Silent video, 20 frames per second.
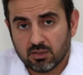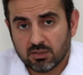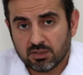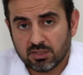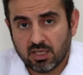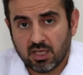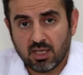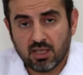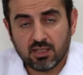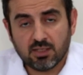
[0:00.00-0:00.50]

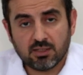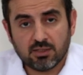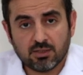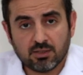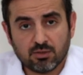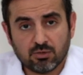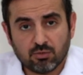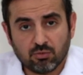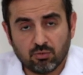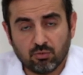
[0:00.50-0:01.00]

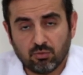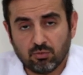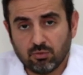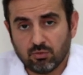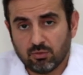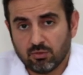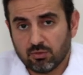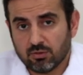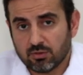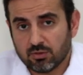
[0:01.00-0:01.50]
tens
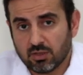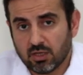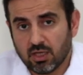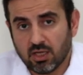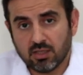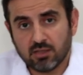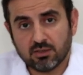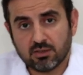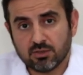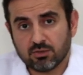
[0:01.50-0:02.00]
or
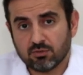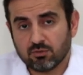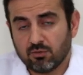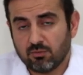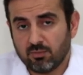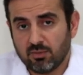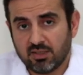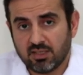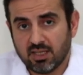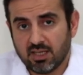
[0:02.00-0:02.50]
hundreds of
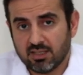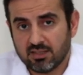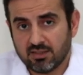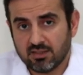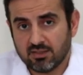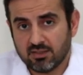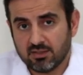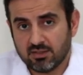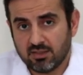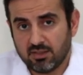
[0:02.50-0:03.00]

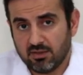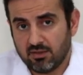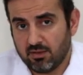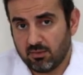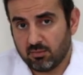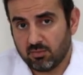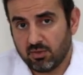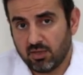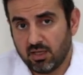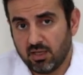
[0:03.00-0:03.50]
metastases in the
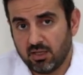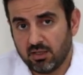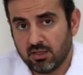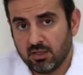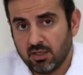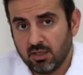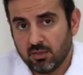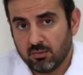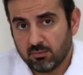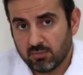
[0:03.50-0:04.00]
brain,
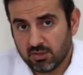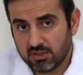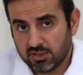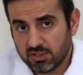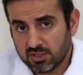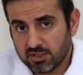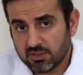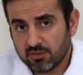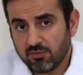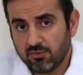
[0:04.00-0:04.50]
but
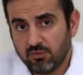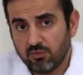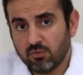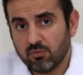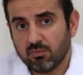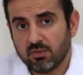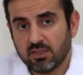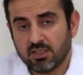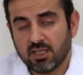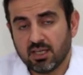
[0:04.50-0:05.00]
just few
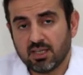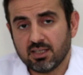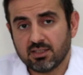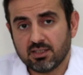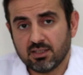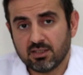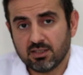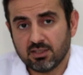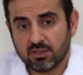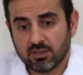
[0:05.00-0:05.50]

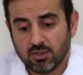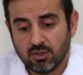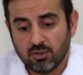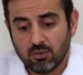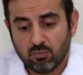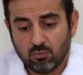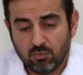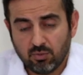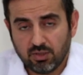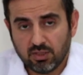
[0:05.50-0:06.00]
metastases,
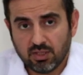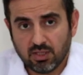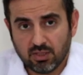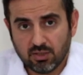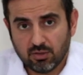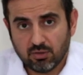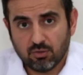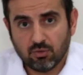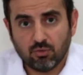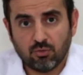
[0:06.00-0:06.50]
we
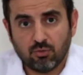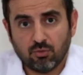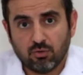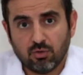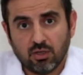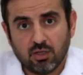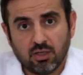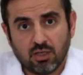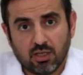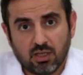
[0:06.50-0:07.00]
can go
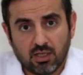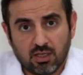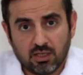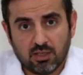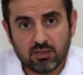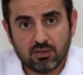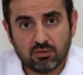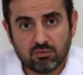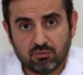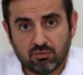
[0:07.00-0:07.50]

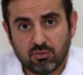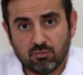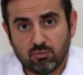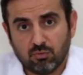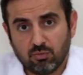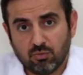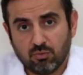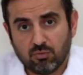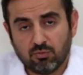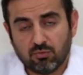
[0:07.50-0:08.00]
and
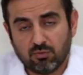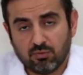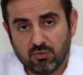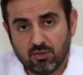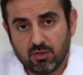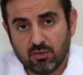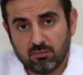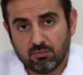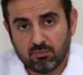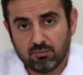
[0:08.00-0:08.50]
remove
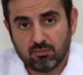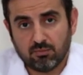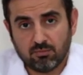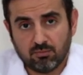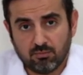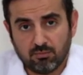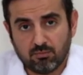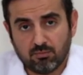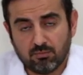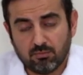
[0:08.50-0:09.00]
the
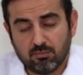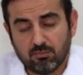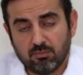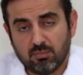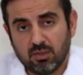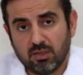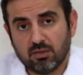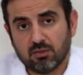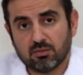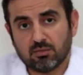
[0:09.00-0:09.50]

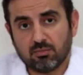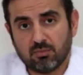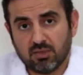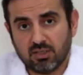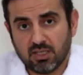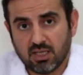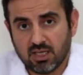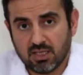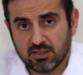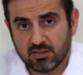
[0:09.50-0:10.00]
bigger
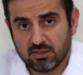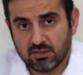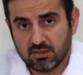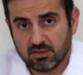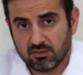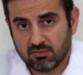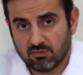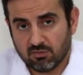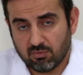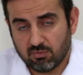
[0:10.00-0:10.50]

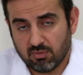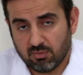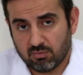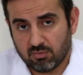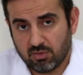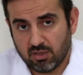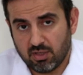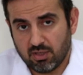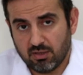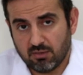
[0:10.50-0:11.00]
metastasis from the
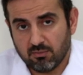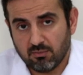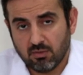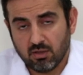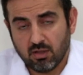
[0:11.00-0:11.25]
brain,